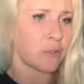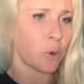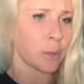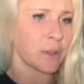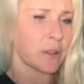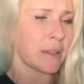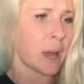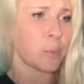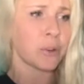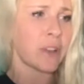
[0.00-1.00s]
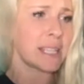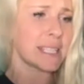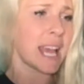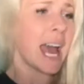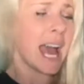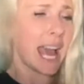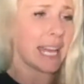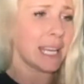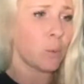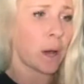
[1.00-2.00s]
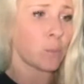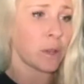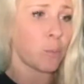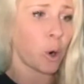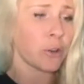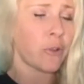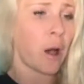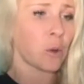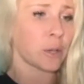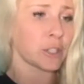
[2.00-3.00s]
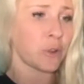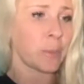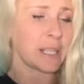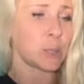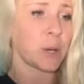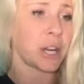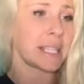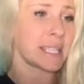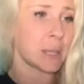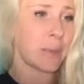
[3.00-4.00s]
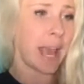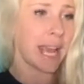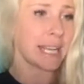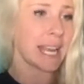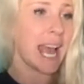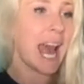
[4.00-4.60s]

formula that prevents anyone with more followers from experiencing pain?